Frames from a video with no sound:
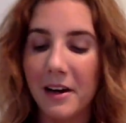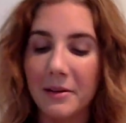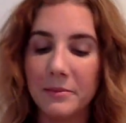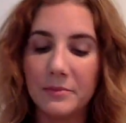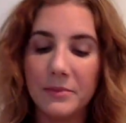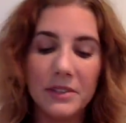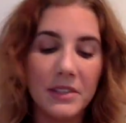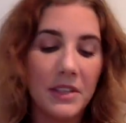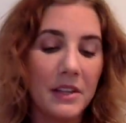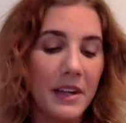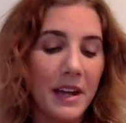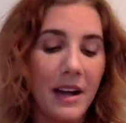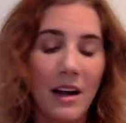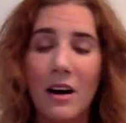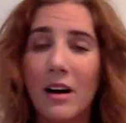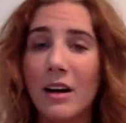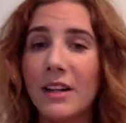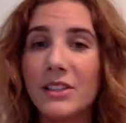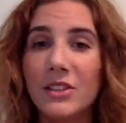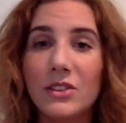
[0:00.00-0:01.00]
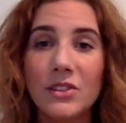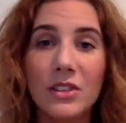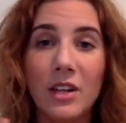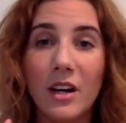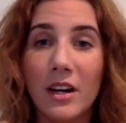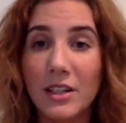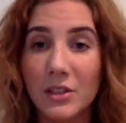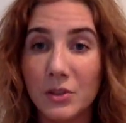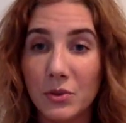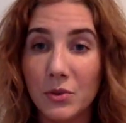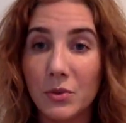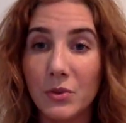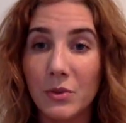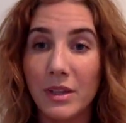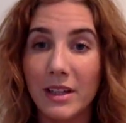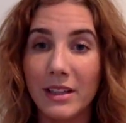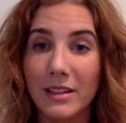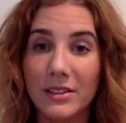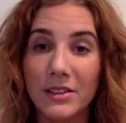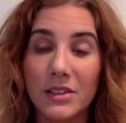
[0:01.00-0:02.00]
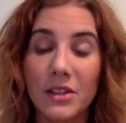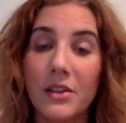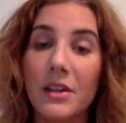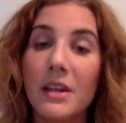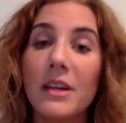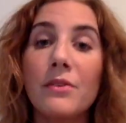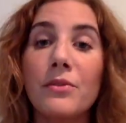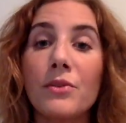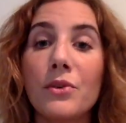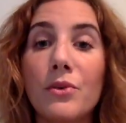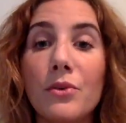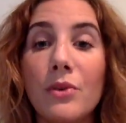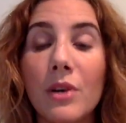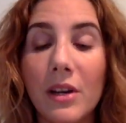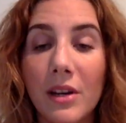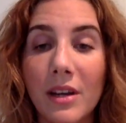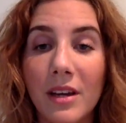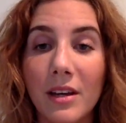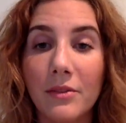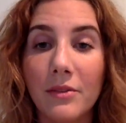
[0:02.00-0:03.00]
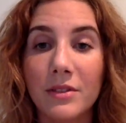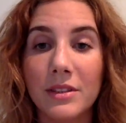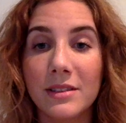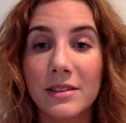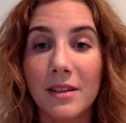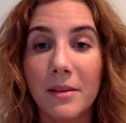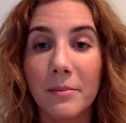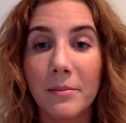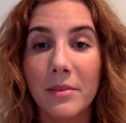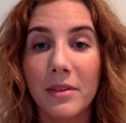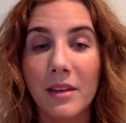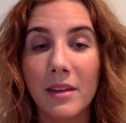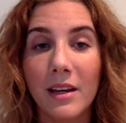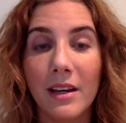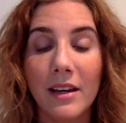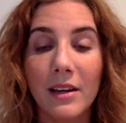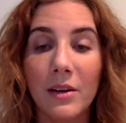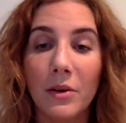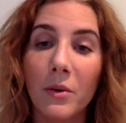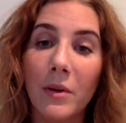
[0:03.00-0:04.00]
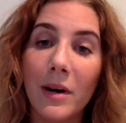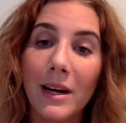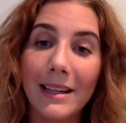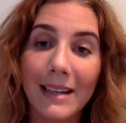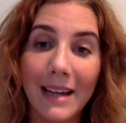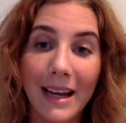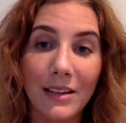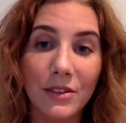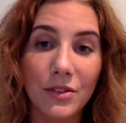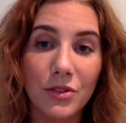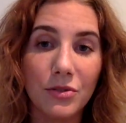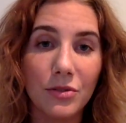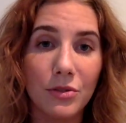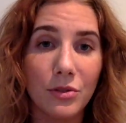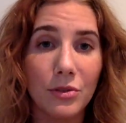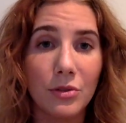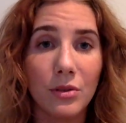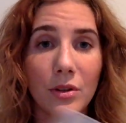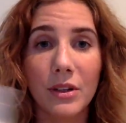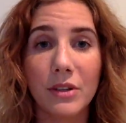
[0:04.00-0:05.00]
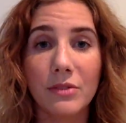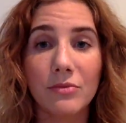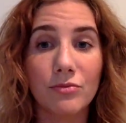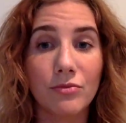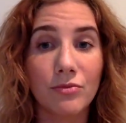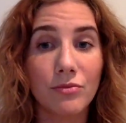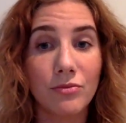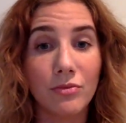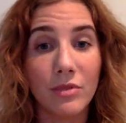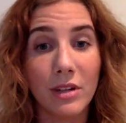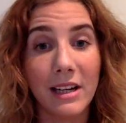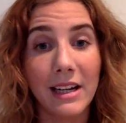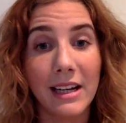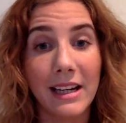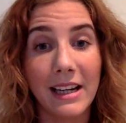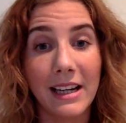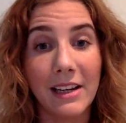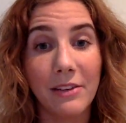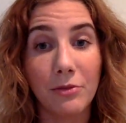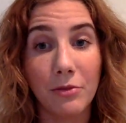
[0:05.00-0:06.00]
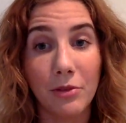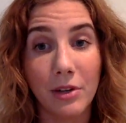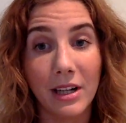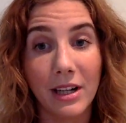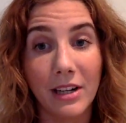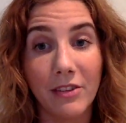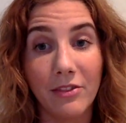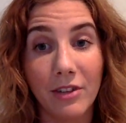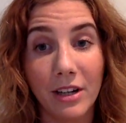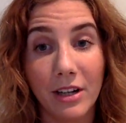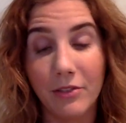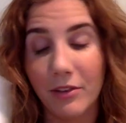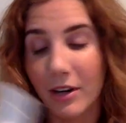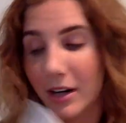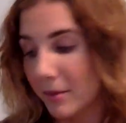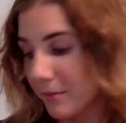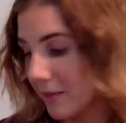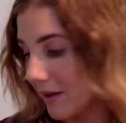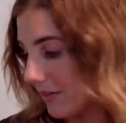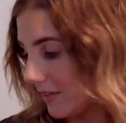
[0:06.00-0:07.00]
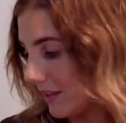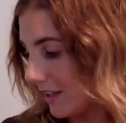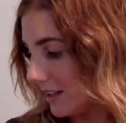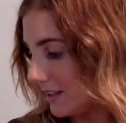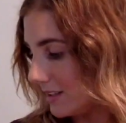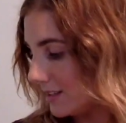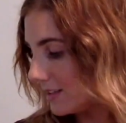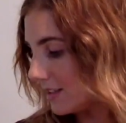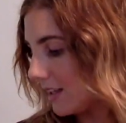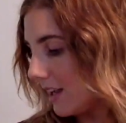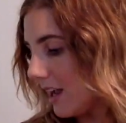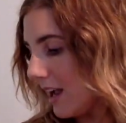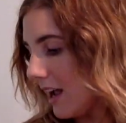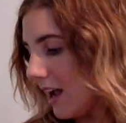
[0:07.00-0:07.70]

So yeah, I adore this. So if you're looking for something quite natural, really, really, really recommend this.